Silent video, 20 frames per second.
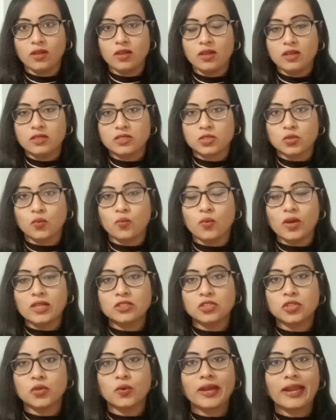So once
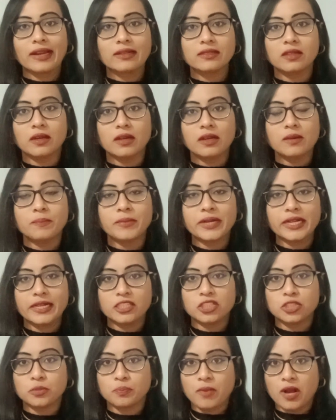you get the
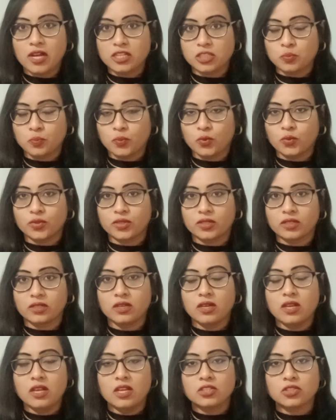British passport,
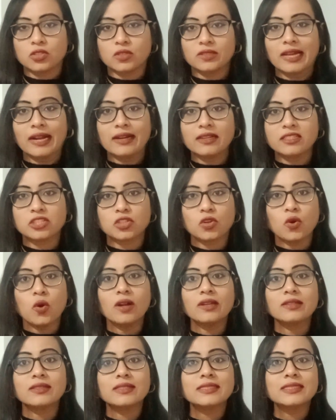so that is called
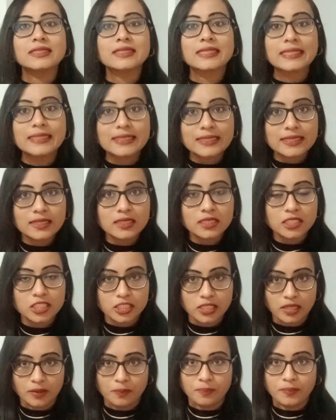the
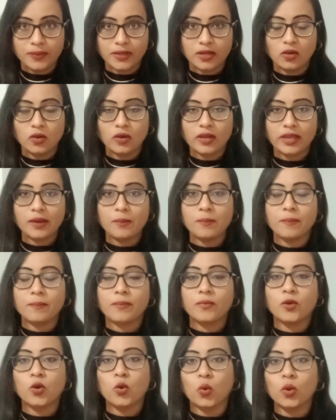citizenship. Okay,
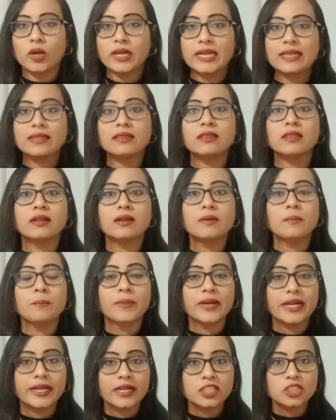holding the
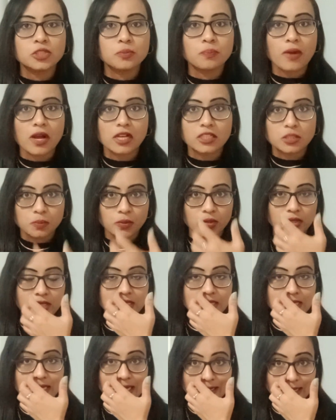British passport is
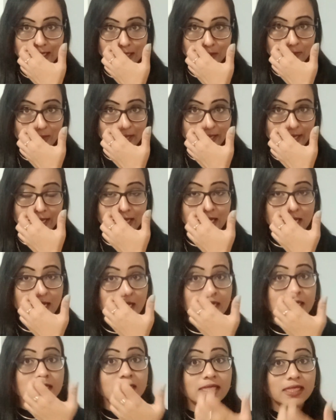nothing but a
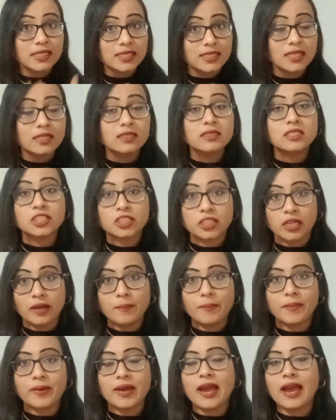citizenship,
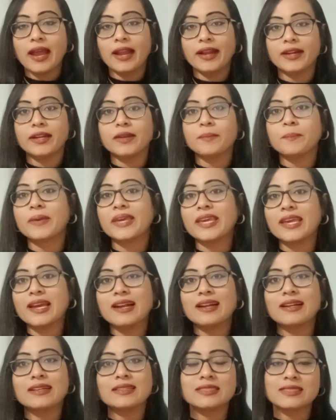and PR
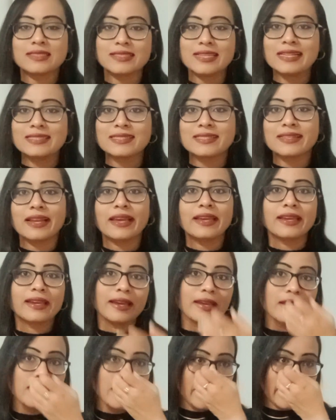is just like a
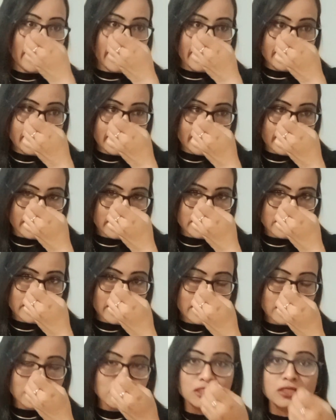entry that
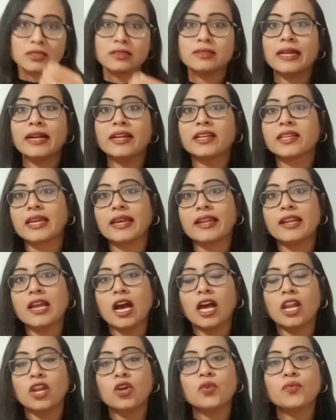is, that can
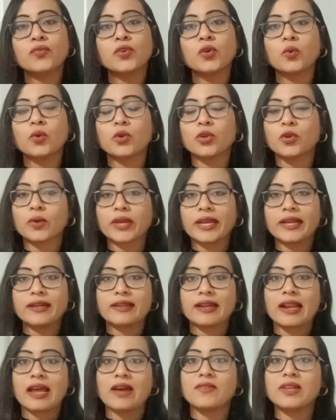allow you, you can
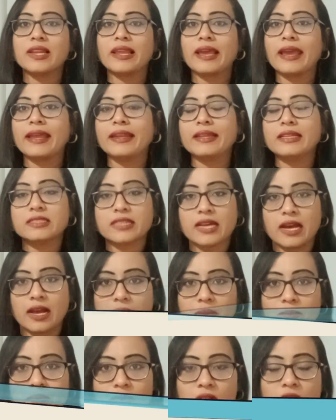travel
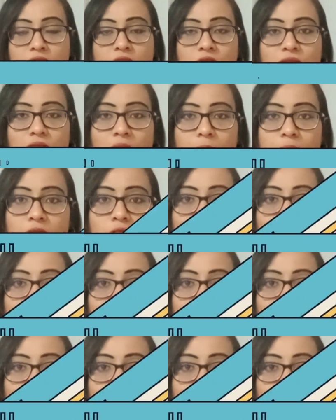anytime from your